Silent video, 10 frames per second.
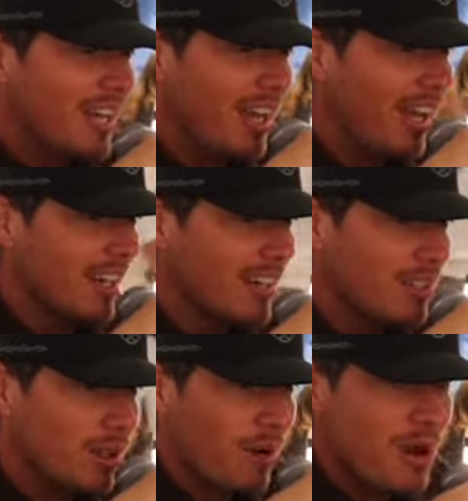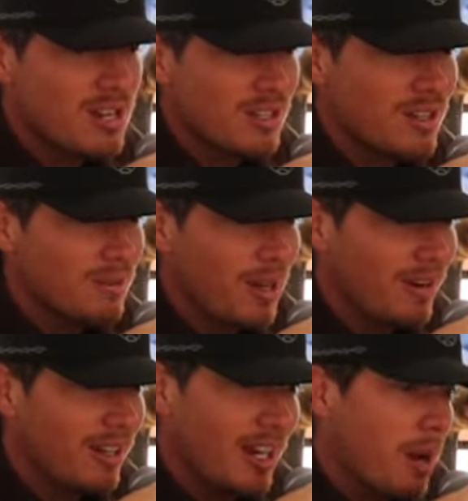And, you know, I write a song
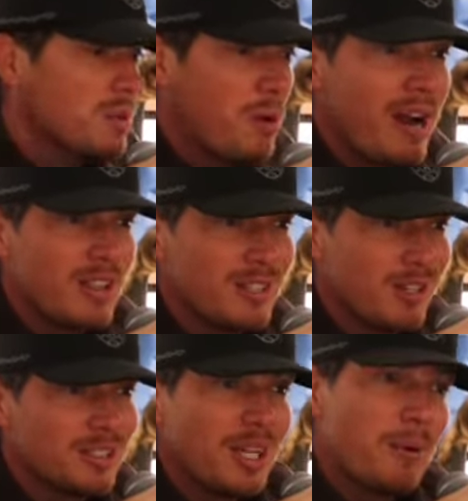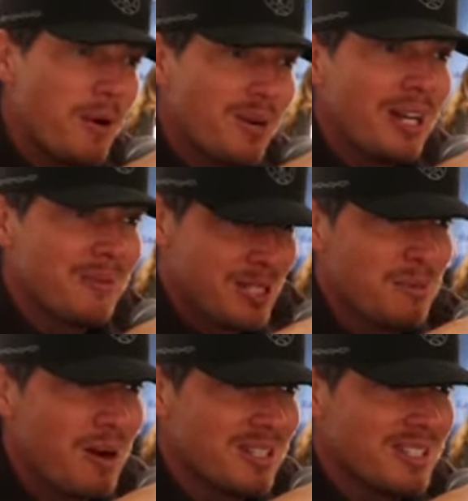about it. And I was proud of the song that I wrote in
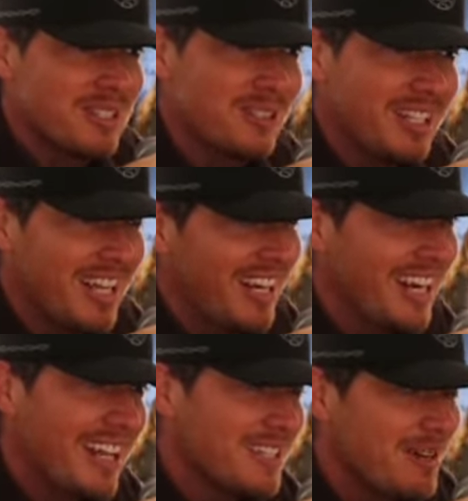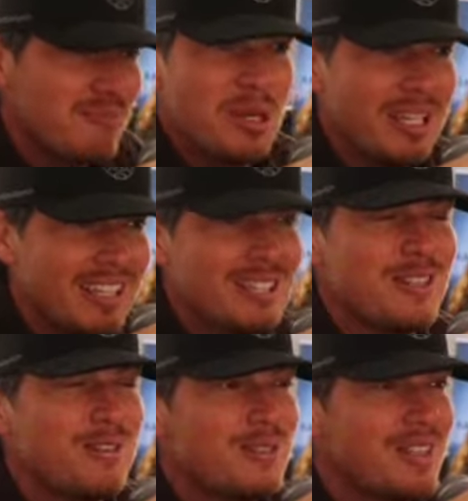response to it. And it ends up being this
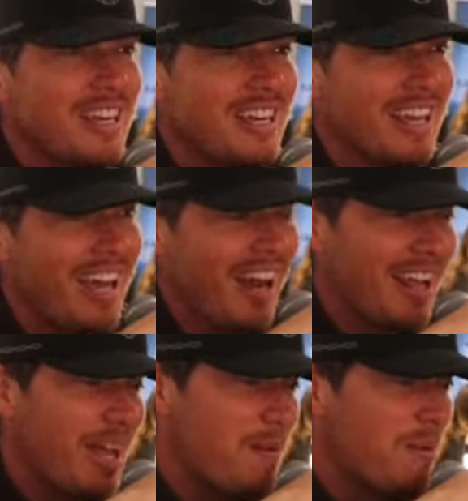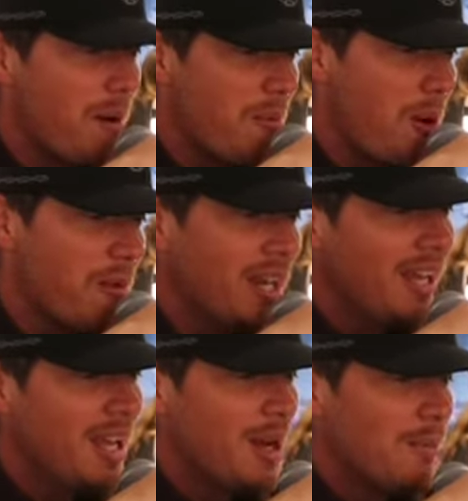huge thing. And it gave me my moment.
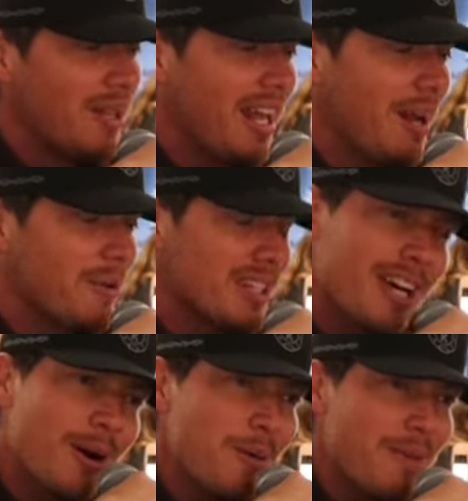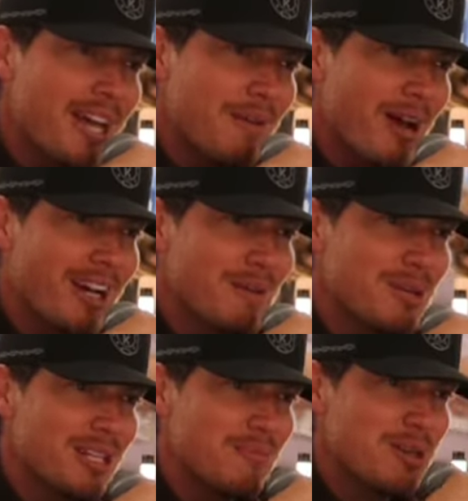But then it was like, oh, man, am I going to
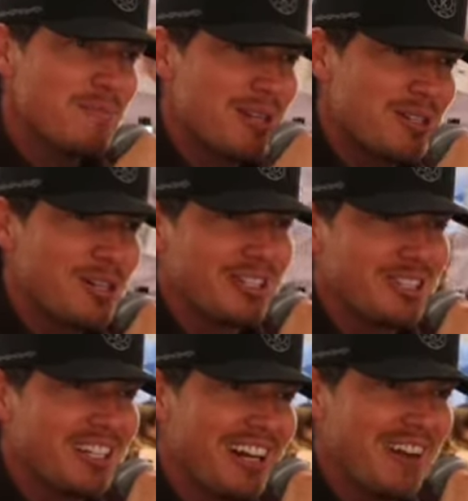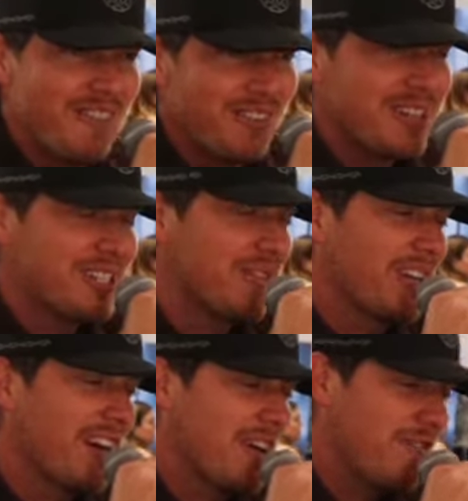be the beer truck guy for the rest of my
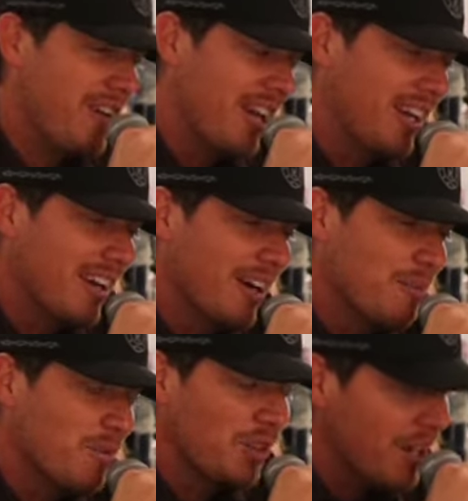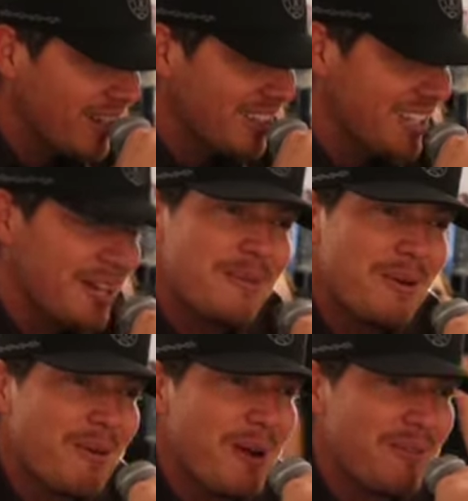life? And luckily,
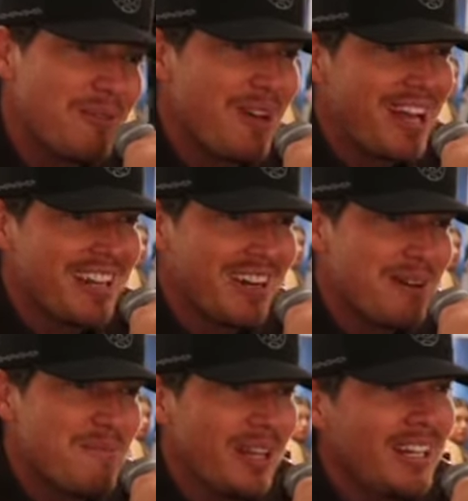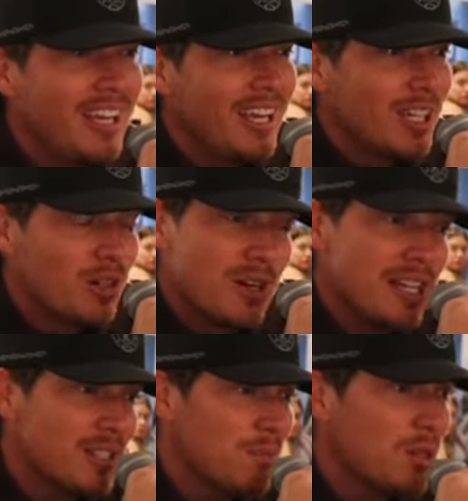we were able to back it up and
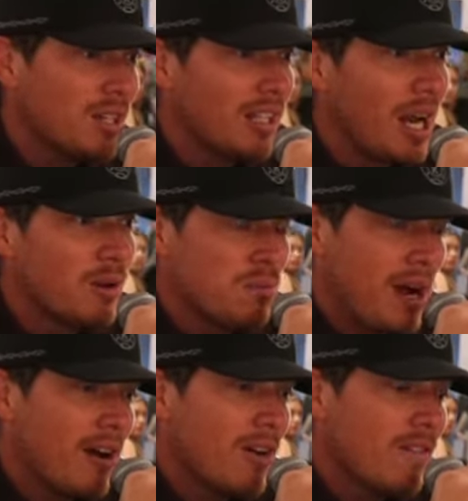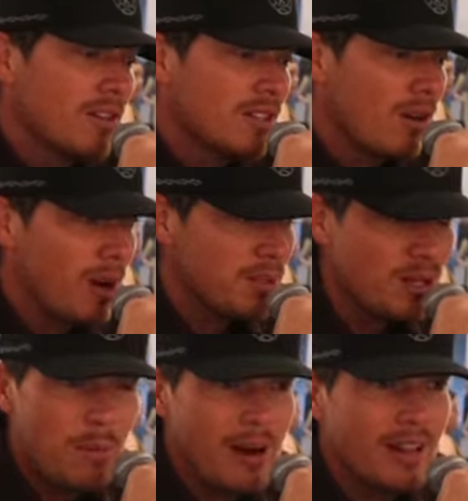create some music that I was proud of. And so I'm
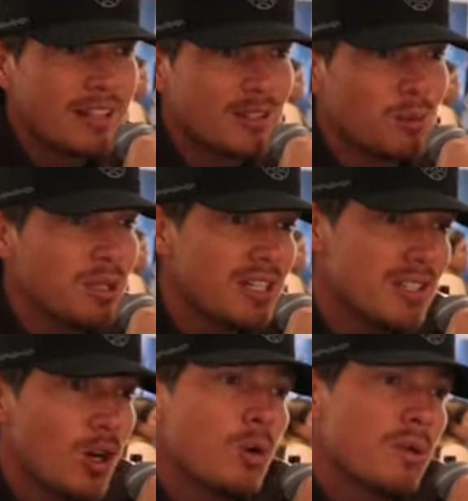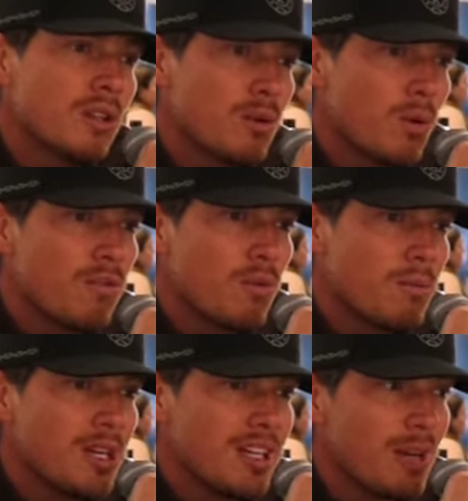still proud of that song because it opened the door for
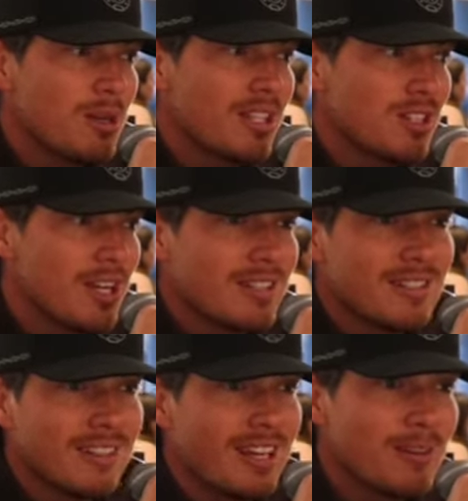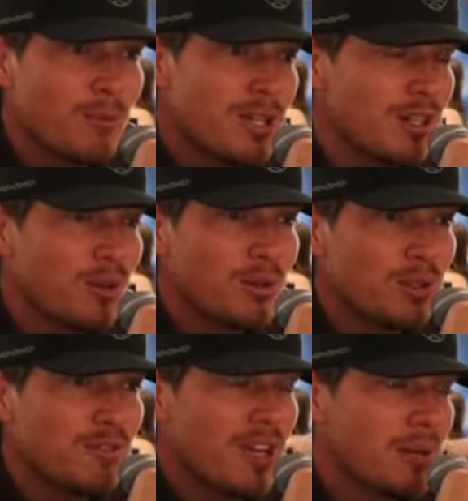me and gave me the chance to, like, reach a whole
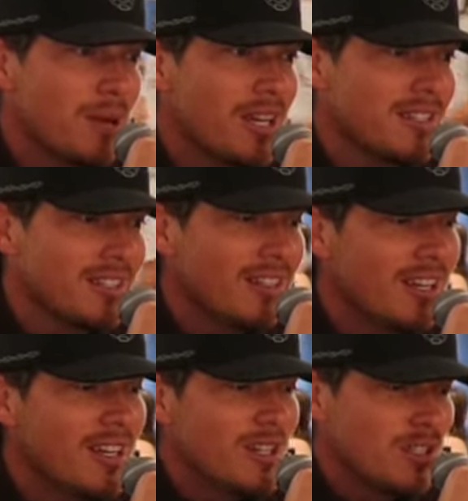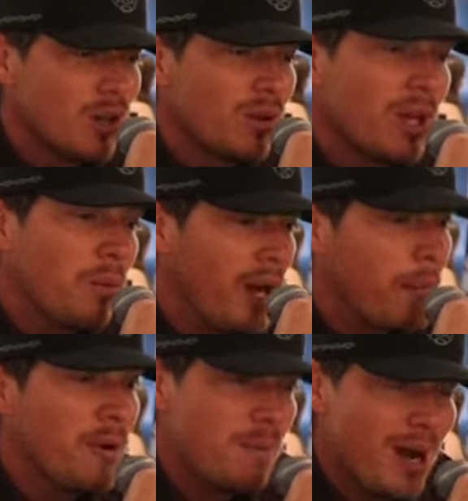new fan base. And so then when I
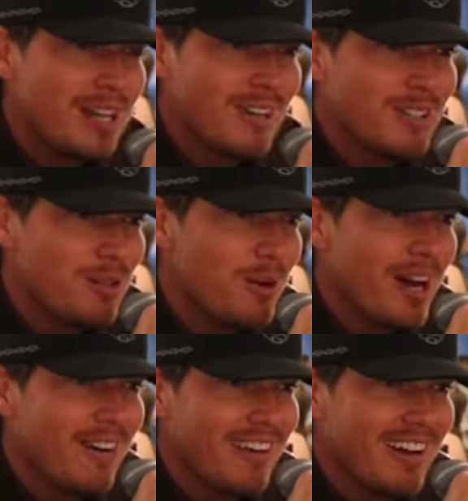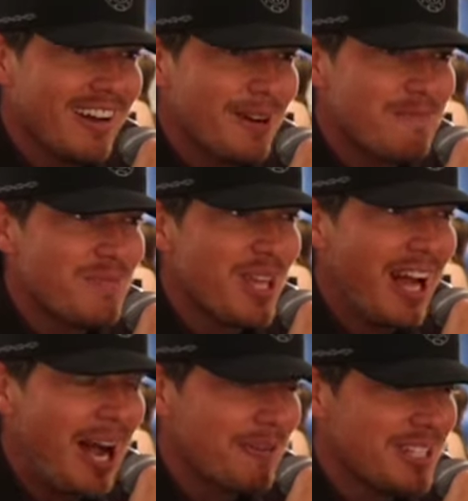put Mind on You out,
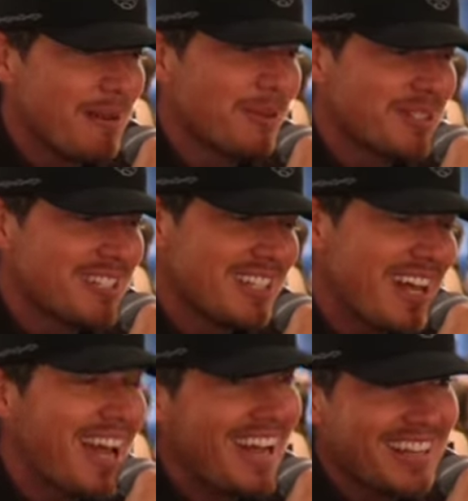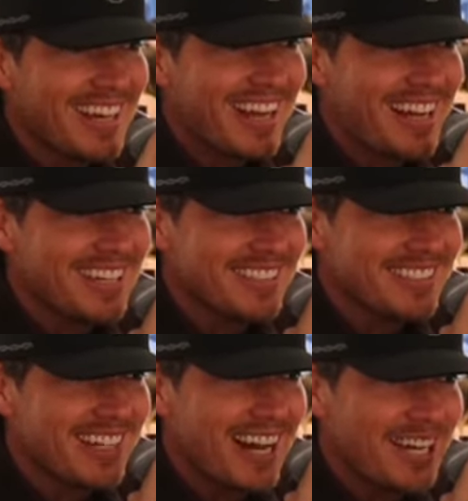I was able to say, hey, like, I
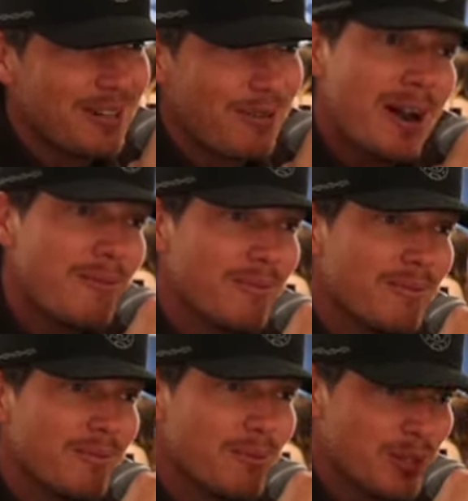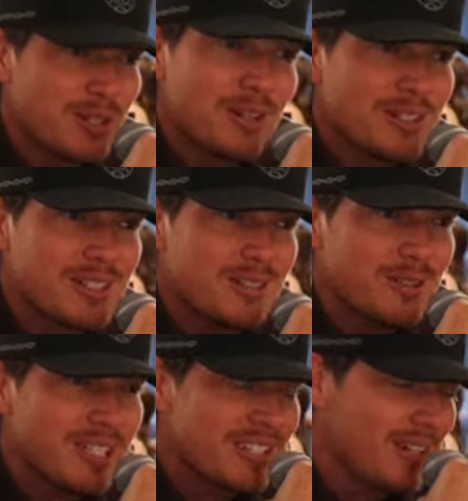can write real songs
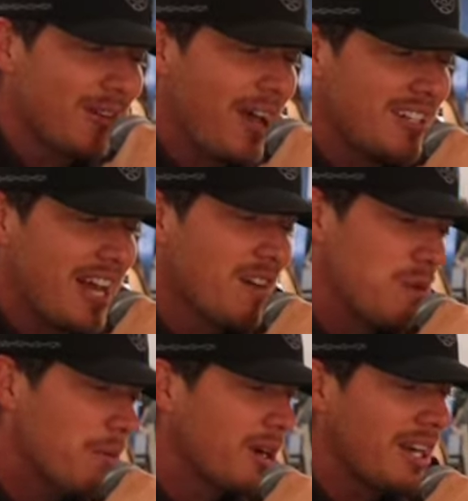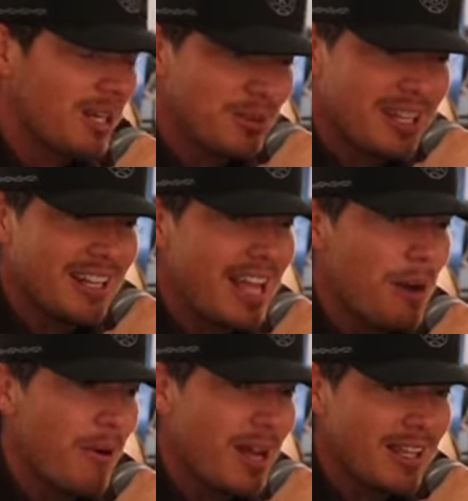too. And so, and to have people connect with it in
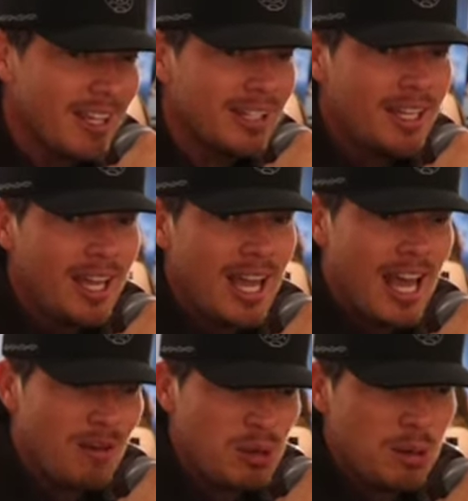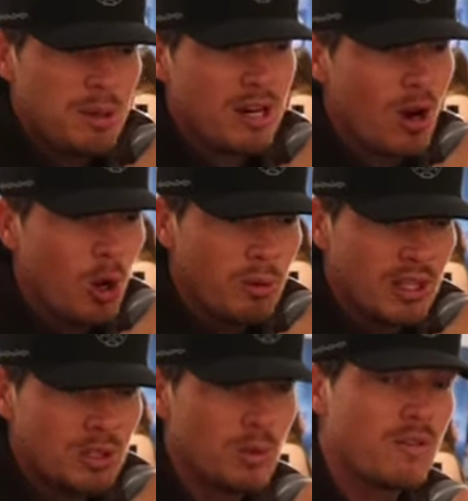that way, and then have Beer open
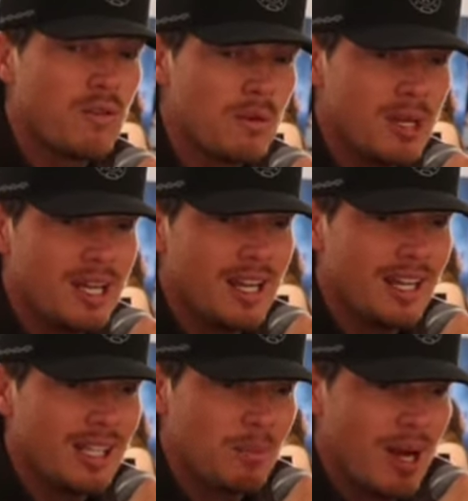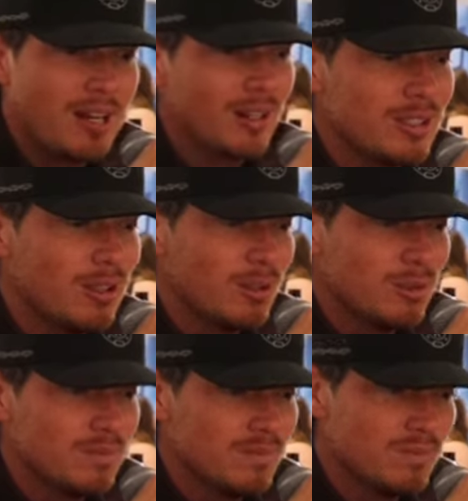the door for me, and then Mind
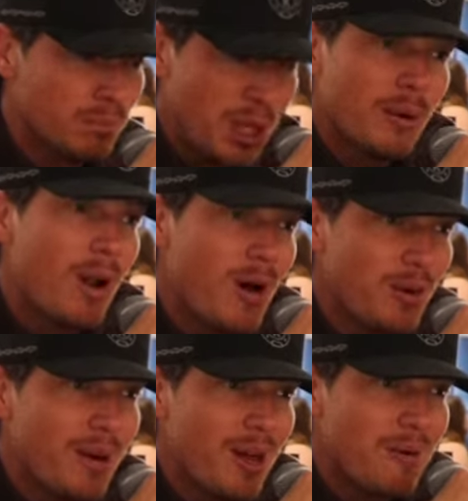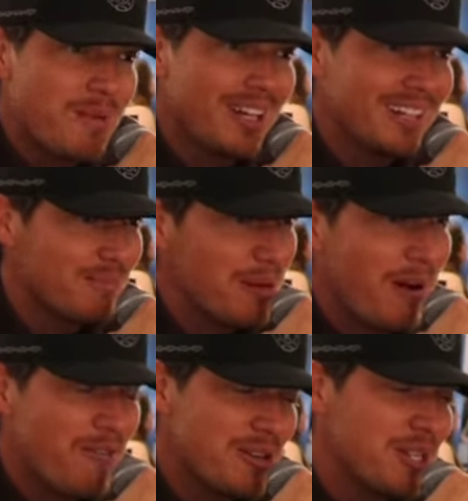You blow it all the way open and be
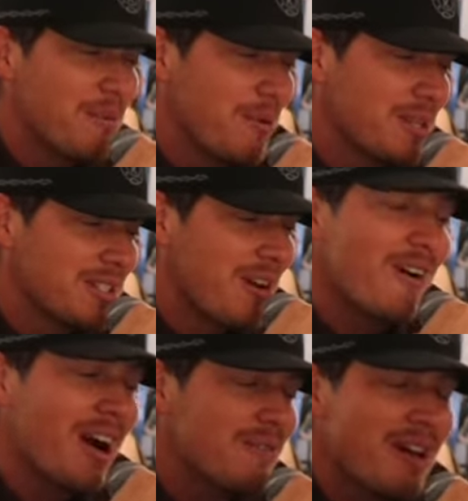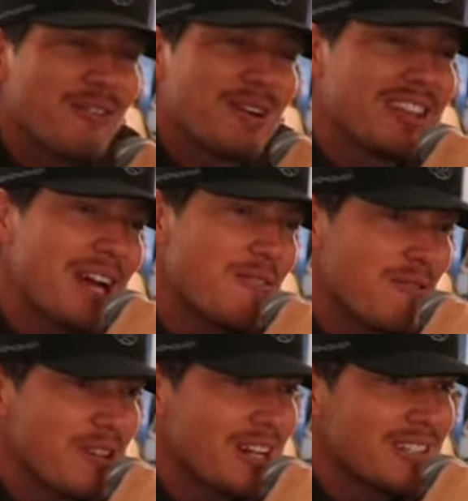my first number one song, I'm definitely thankful
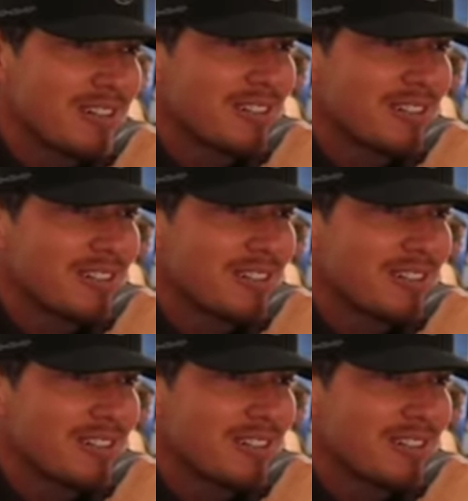for that song.